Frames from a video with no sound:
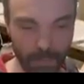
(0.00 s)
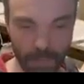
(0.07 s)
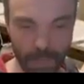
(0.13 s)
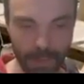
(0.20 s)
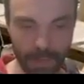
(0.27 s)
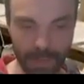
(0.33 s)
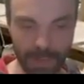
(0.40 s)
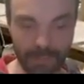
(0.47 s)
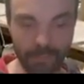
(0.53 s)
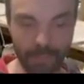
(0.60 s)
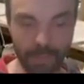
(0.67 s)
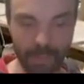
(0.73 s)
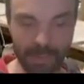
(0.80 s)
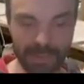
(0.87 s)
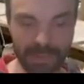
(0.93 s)
Well, then
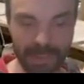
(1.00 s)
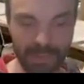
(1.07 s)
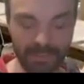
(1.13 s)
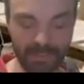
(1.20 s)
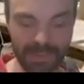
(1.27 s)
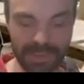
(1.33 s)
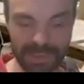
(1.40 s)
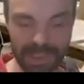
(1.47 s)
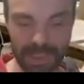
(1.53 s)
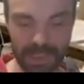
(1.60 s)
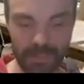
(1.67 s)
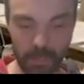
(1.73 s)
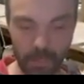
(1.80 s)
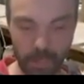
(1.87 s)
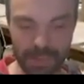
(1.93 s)
we also have to
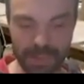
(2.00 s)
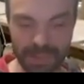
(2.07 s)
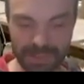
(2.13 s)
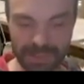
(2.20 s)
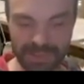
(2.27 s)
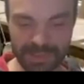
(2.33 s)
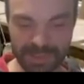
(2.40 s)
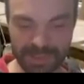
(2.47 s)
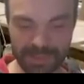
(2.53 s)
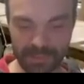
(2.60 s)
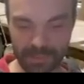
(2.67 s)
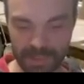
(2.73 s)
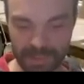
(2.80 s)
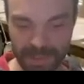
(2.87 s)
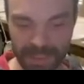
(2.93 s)
say what exists
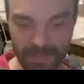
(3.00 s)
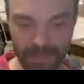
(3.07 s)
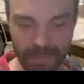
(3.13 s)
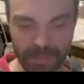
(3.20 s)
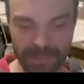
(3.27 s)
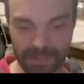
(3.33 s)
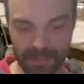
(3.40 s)
on the table.